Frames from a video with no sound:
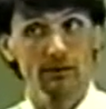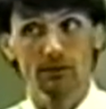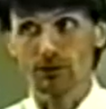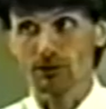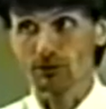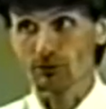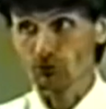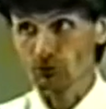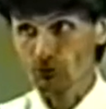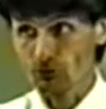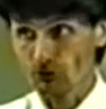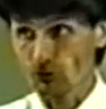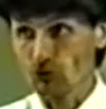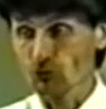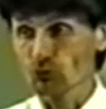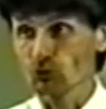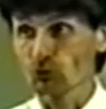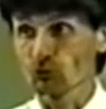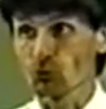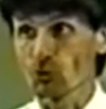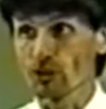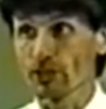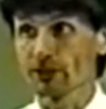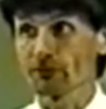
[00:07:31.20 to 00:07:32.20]
And this
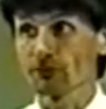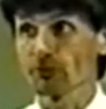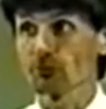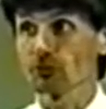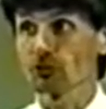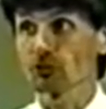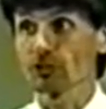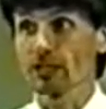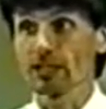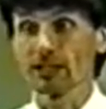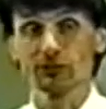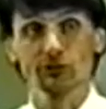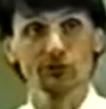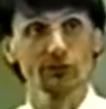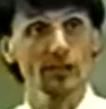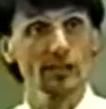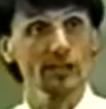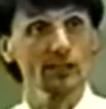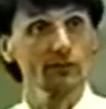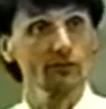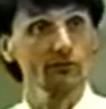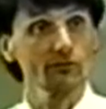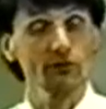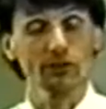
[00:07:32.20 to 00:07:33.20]
was one of them, the United
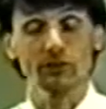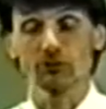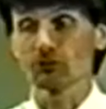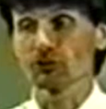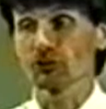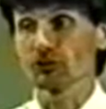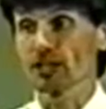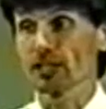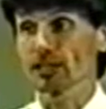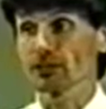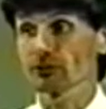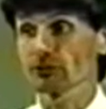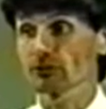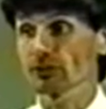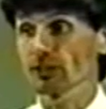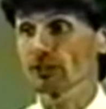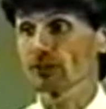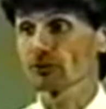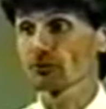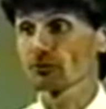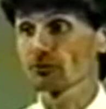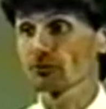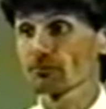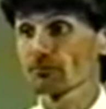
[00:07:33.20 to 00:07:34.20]
States, federal United
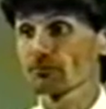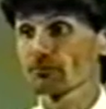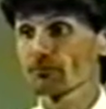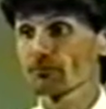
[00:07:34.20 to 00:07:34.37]
States.